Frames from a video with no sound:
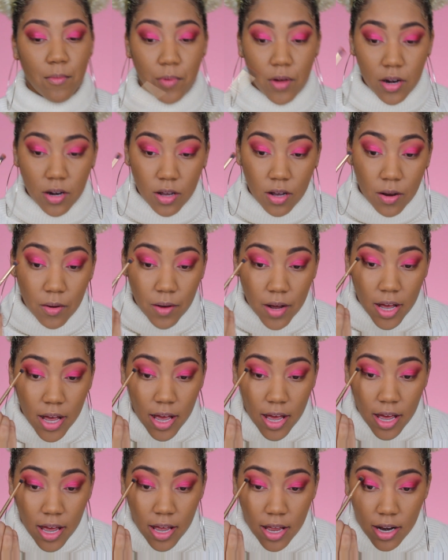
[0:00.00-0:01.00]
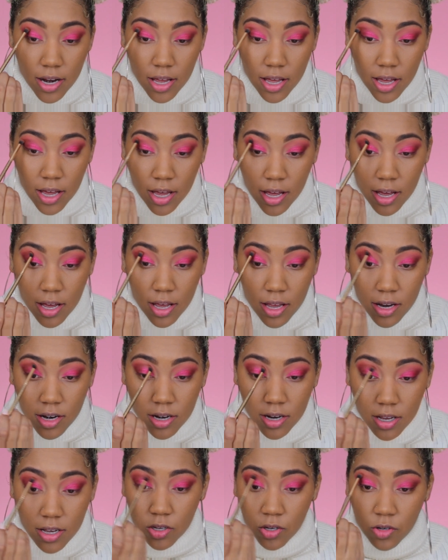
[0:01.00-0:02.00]
I'm gonna go ahead
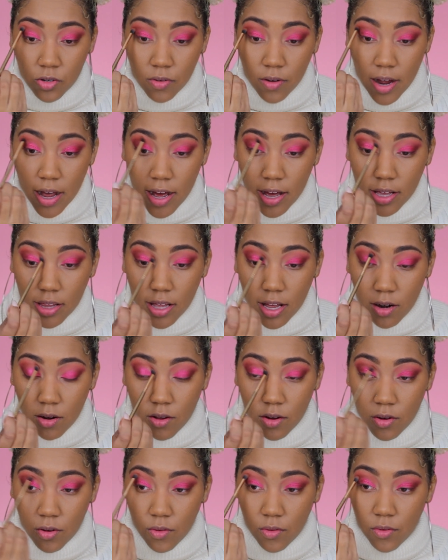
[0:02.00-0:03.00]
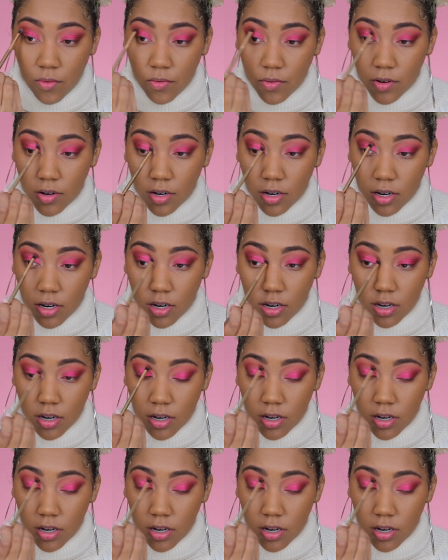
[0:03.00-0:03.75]
and drag that on over.